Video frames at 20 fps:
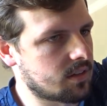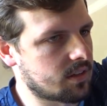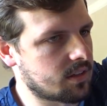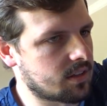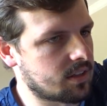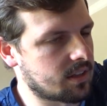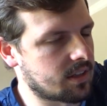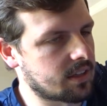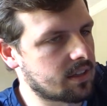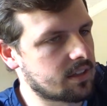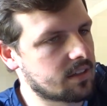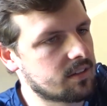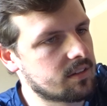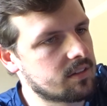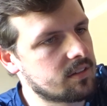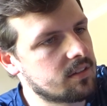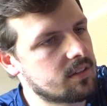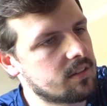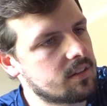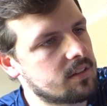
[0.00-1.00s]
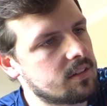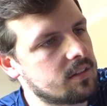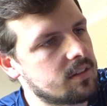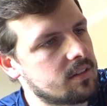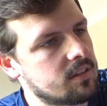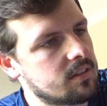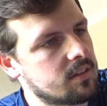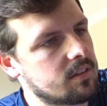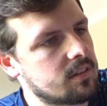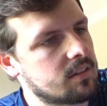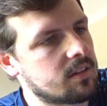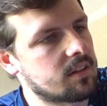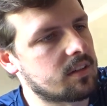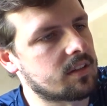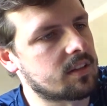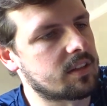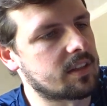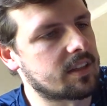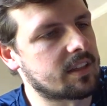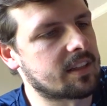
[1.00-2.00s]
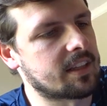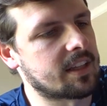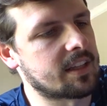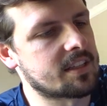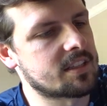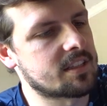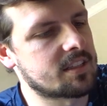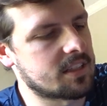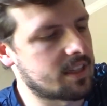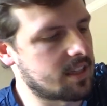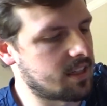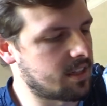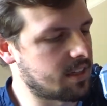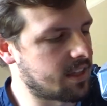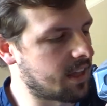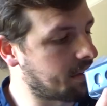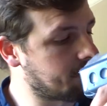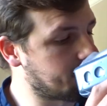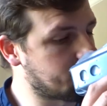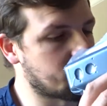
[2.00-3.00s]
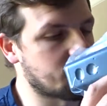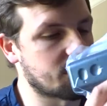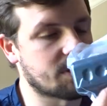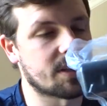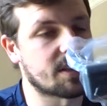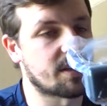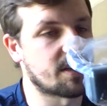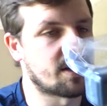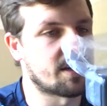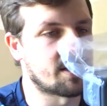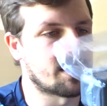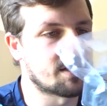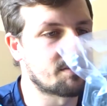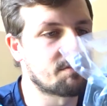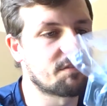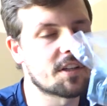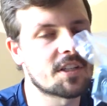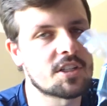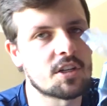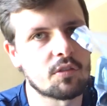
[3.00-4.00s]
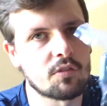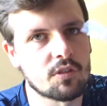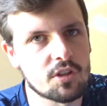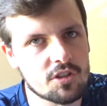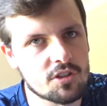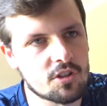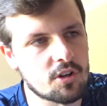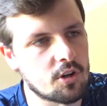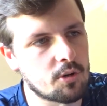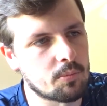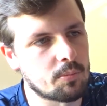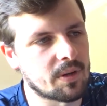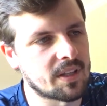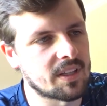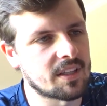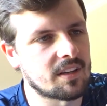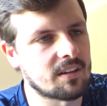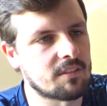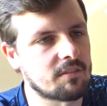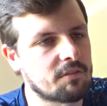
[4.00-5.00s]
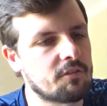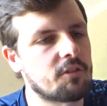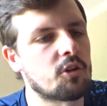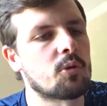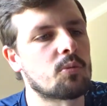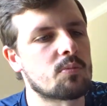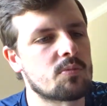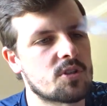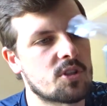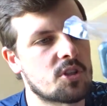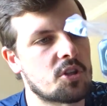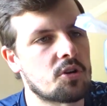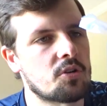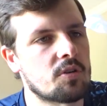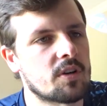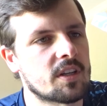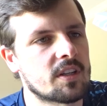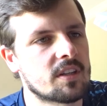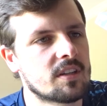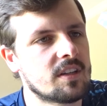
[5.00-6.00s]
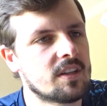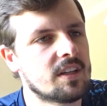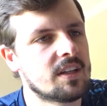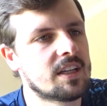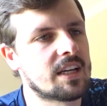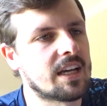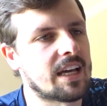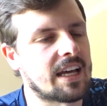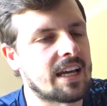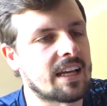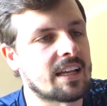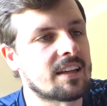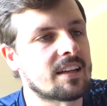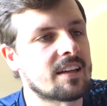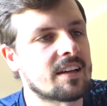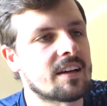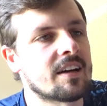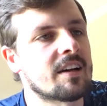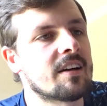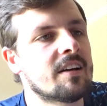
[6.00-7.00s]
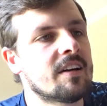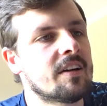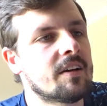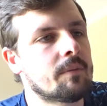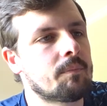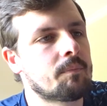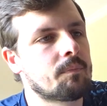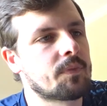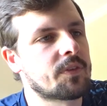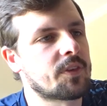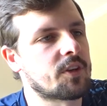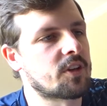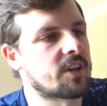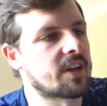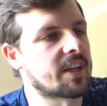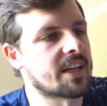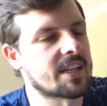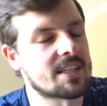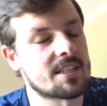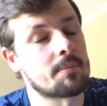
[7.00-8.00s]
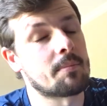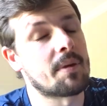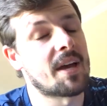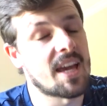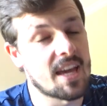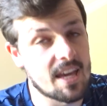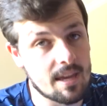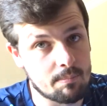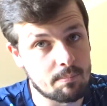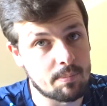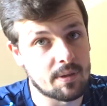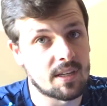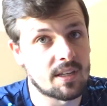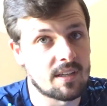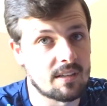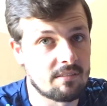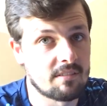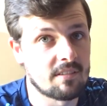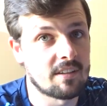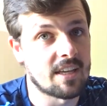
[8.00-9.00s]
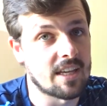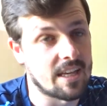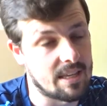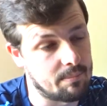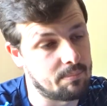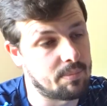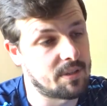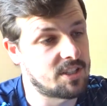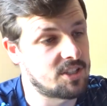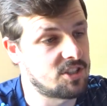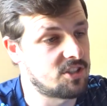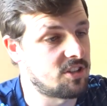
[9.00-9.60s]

I think. I think that's, I'll have to read the guide. It fits over your scope and then it forms through it. And uh, you can get some epic, epic